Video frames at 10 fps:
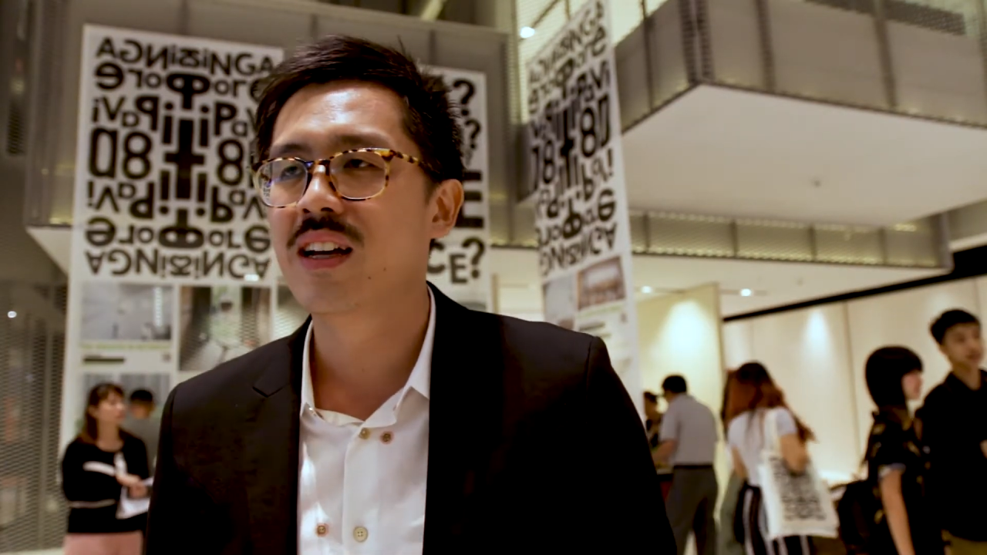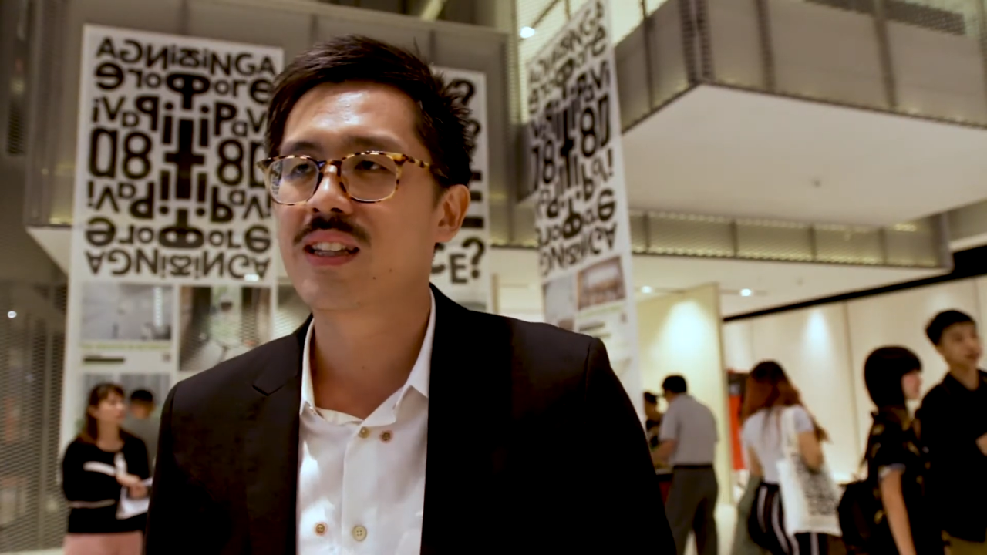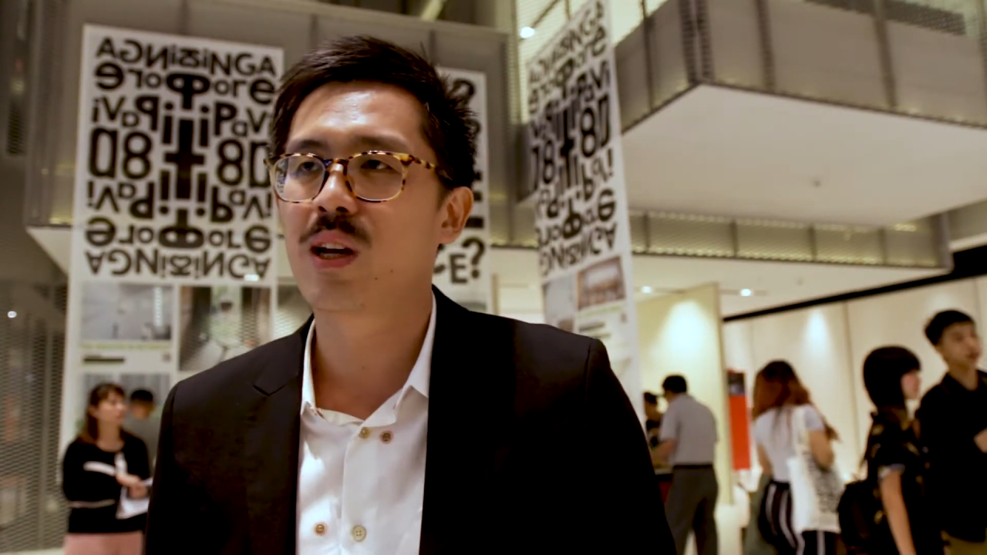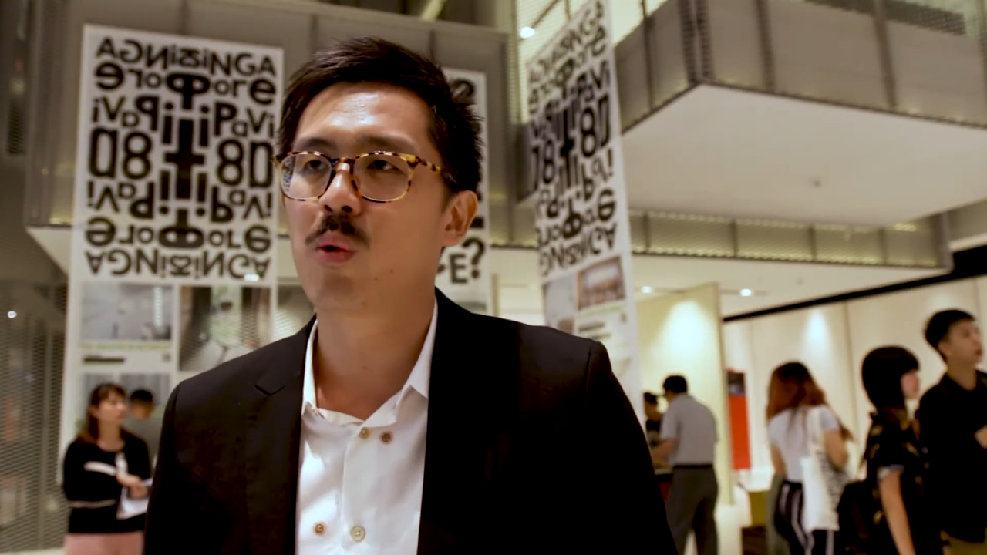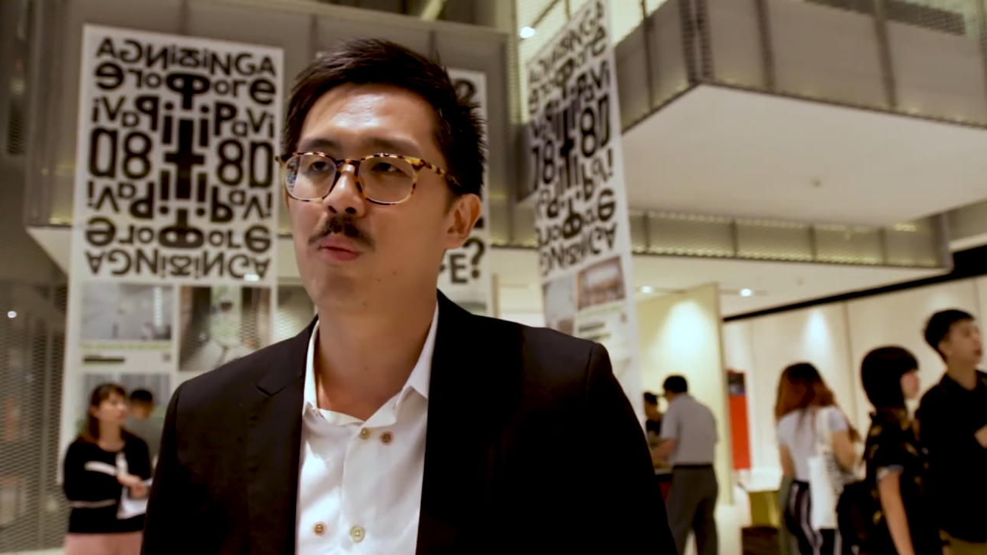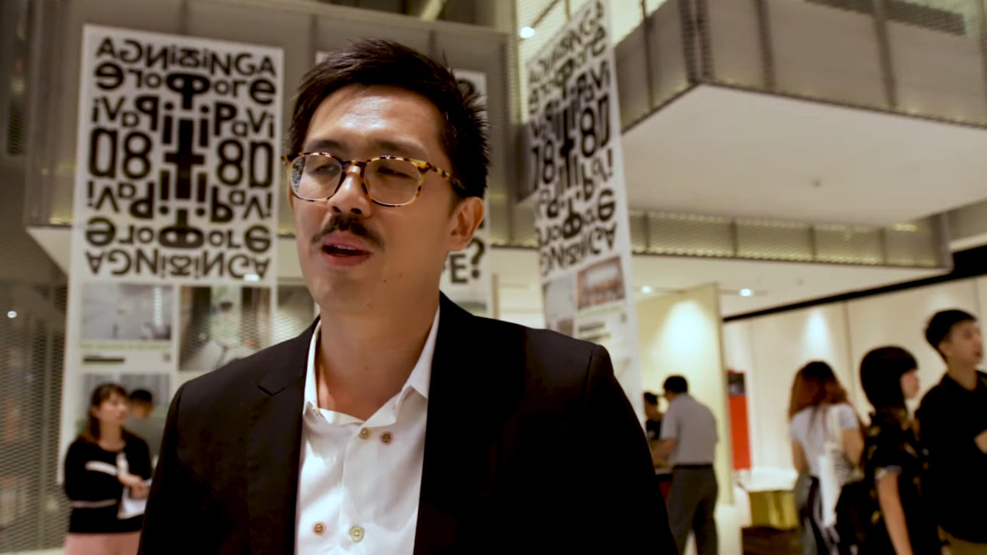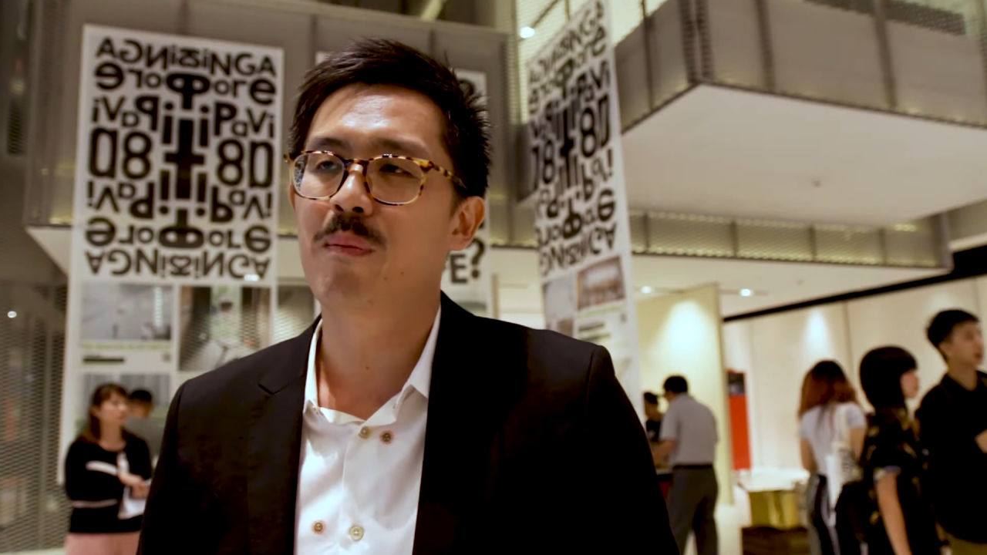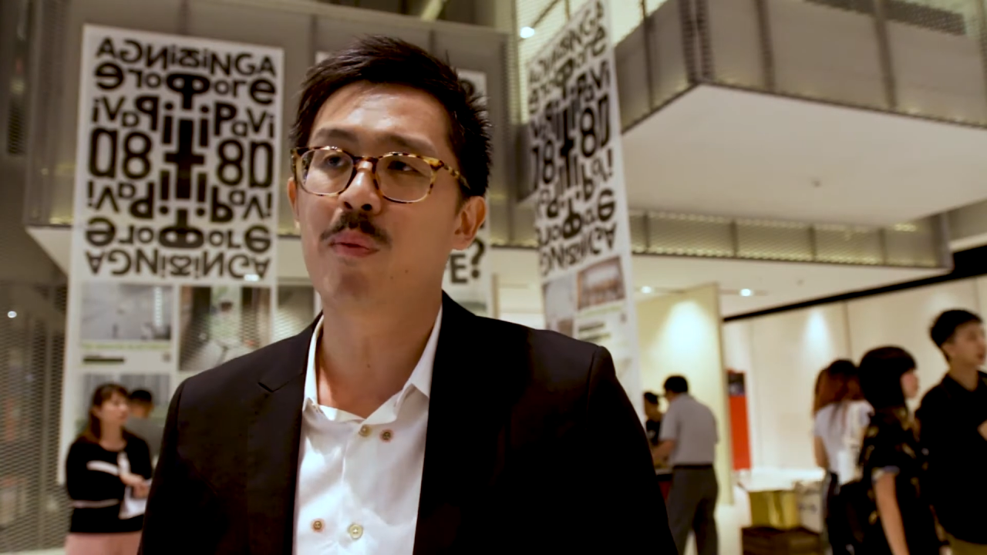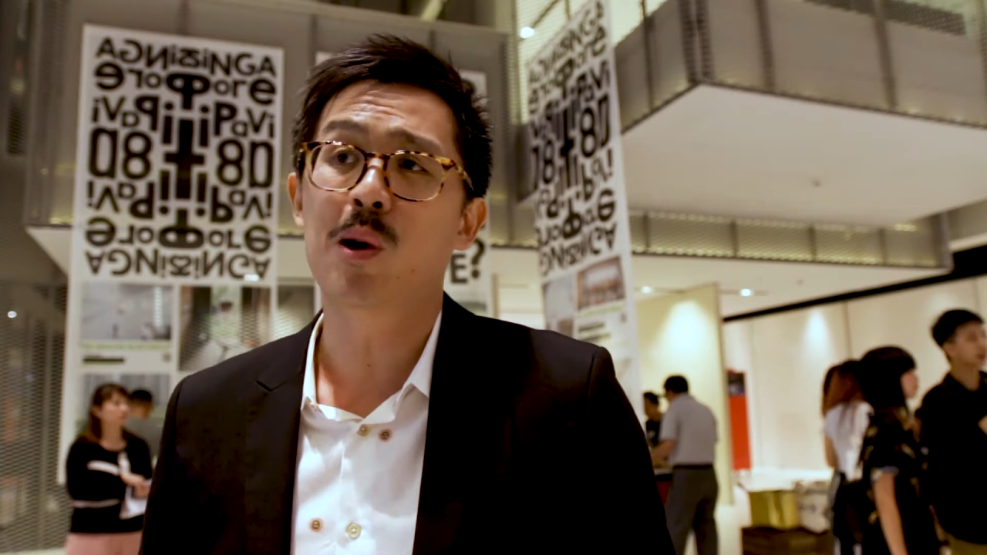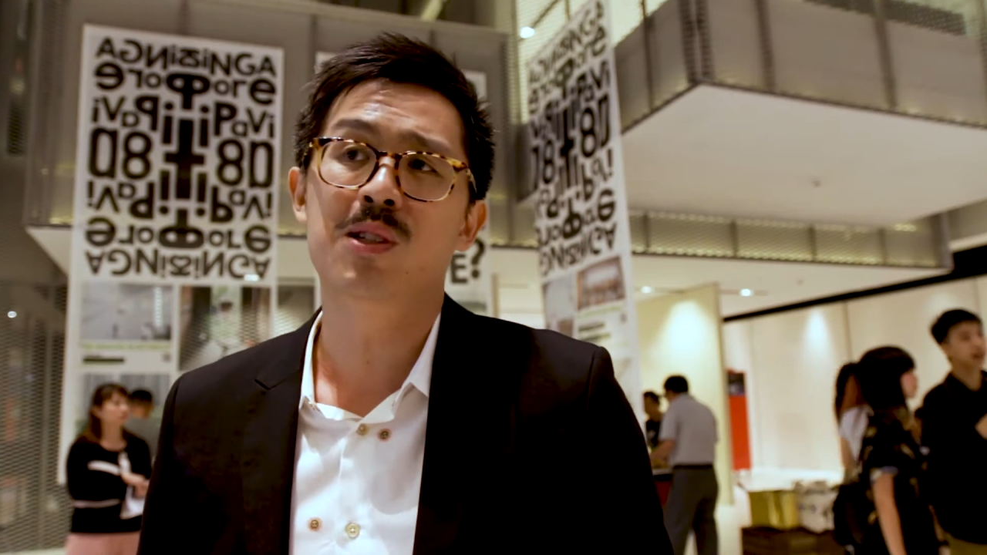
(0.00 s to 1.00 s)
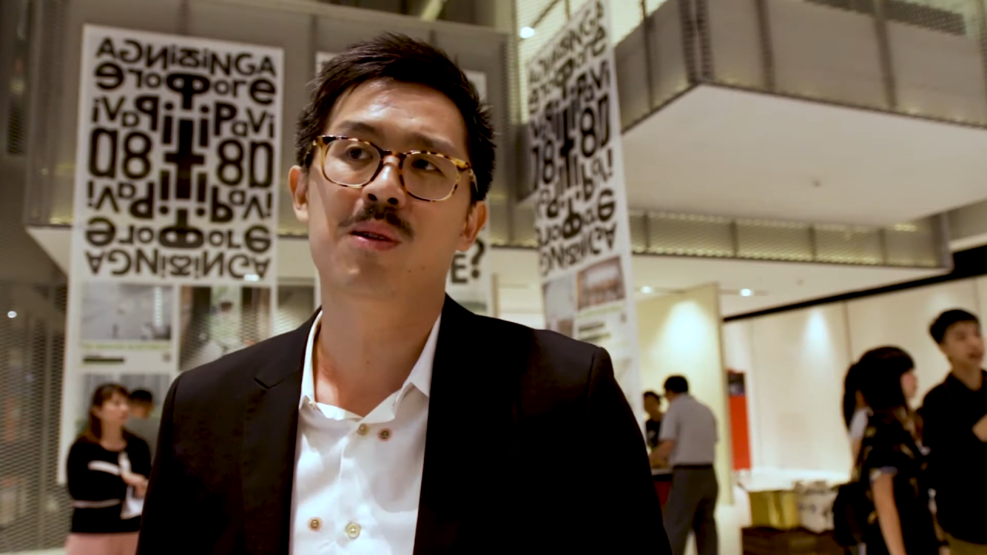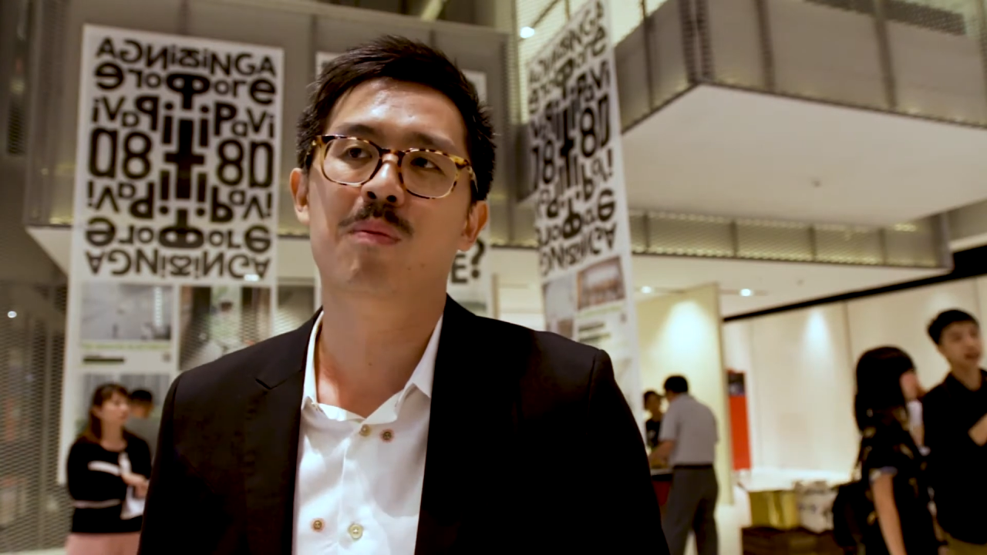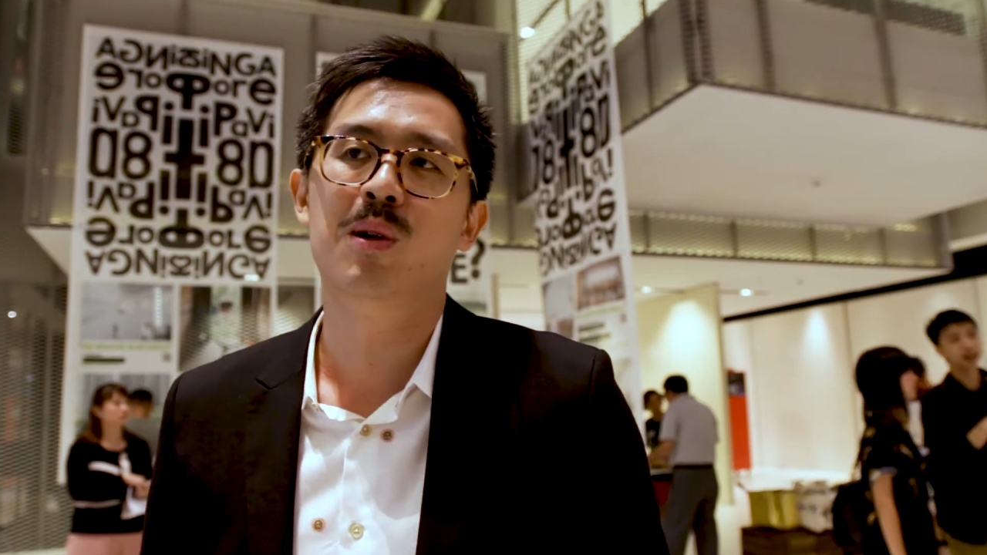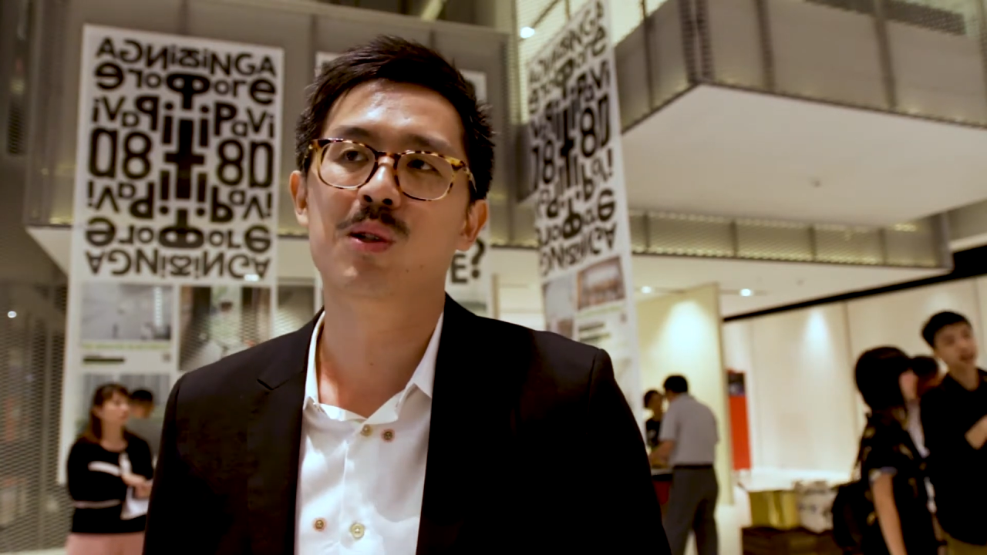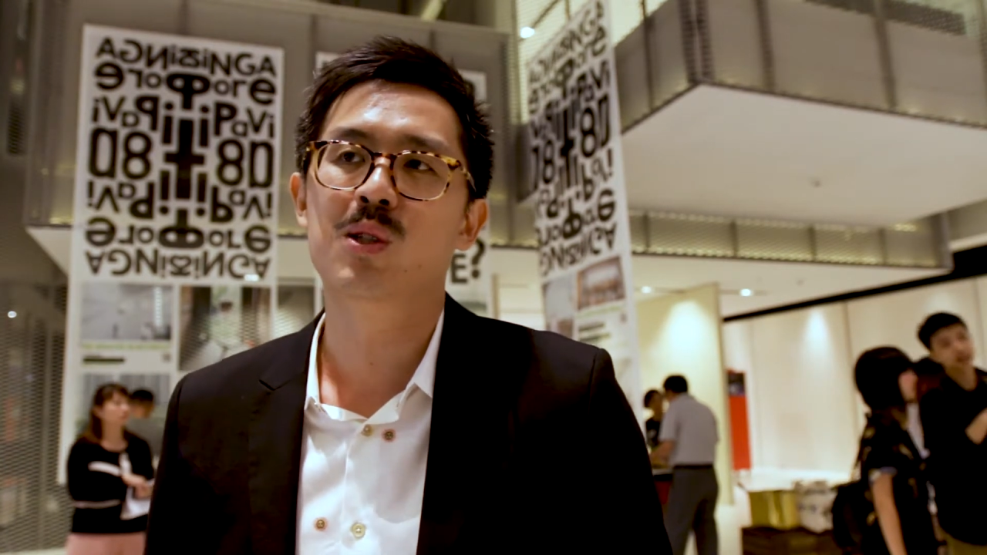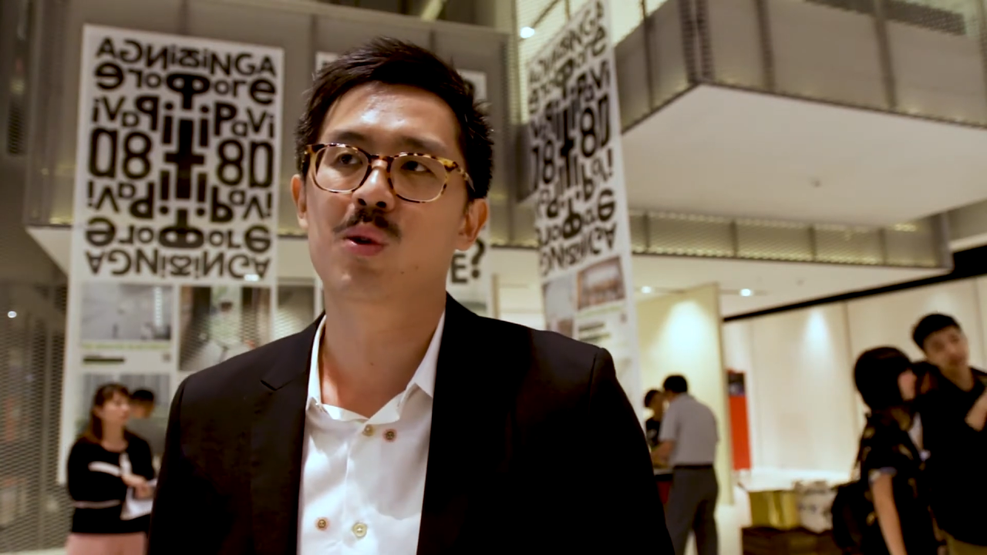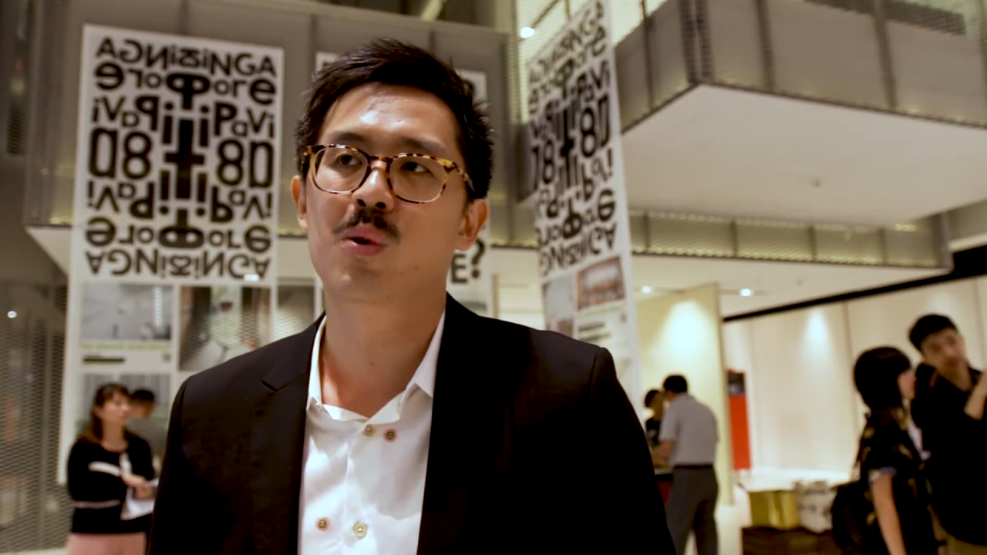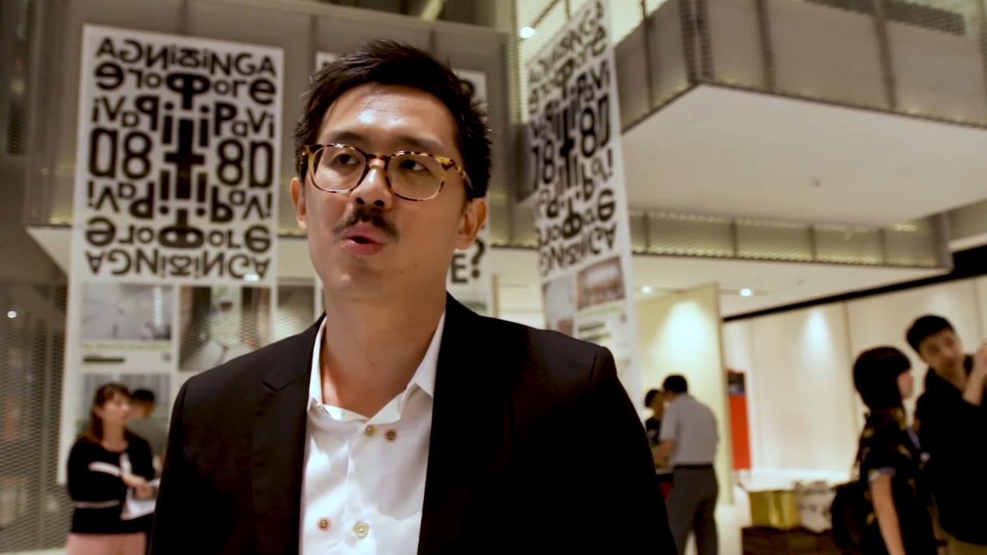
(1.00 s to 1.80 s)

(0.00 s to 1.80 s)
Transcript: that will be impossible to